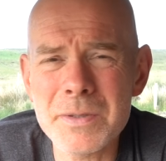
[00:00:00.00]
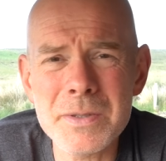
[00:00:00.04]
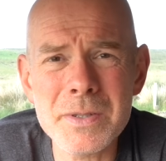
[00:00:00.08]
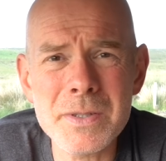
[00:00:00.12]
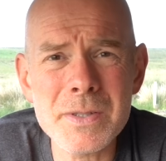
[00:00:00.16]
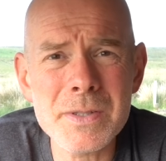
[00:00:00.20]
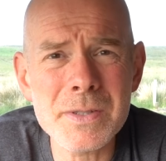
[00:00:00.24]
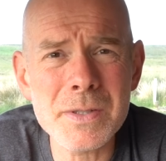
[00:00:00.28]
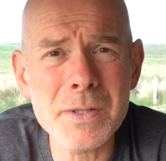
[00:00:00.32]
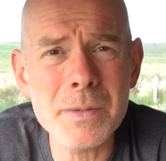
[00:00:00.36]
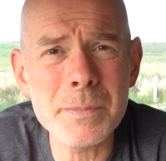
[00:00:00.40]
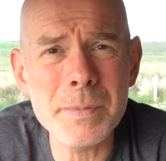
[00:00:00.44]
to the
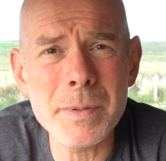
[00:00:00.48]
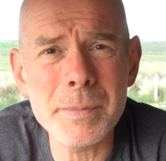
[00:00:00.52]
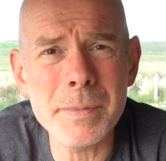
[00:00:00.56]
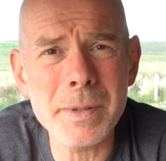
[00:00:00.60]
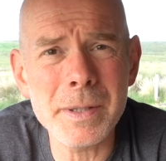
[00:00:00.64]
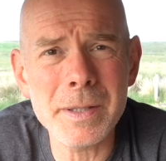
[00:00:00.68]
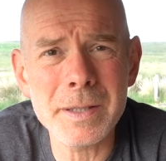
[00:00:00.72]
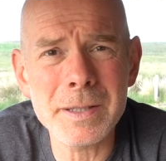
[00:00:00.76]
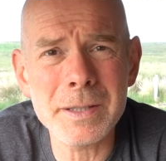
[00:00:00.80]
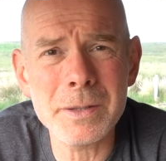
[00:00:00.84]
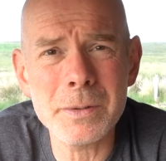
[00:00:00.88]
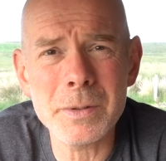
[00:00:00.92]

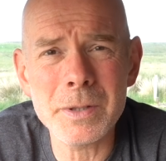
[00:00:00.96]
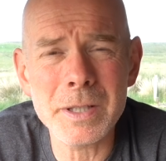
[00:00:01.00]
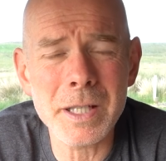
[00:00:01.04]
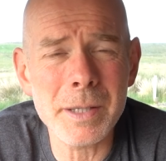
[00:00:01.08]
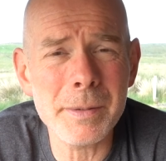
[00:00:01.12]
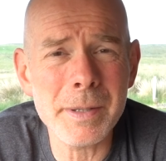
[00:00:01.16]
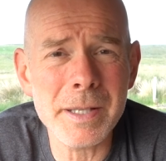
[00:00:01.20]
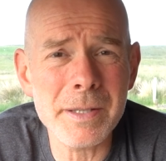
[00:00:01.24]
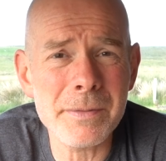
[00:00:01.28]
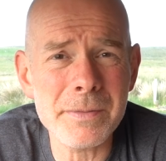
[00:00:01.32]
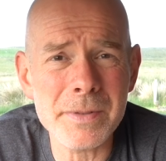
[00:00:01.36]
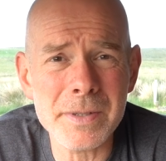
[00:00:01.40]
supermarket or
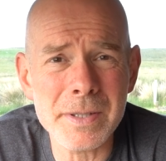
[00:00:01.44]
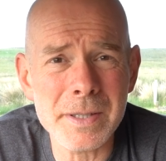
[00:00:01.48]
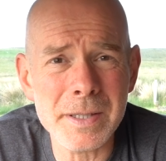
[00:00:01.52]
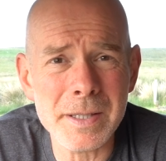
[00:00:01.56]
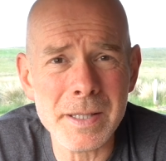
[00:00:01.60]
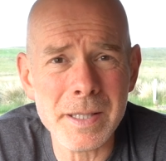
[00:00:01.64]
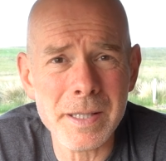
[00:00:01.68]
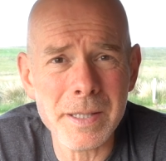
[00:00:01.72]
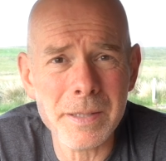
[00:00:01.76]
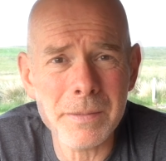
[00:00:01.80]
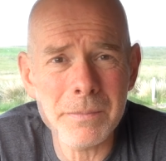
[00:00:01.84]
go out for the day.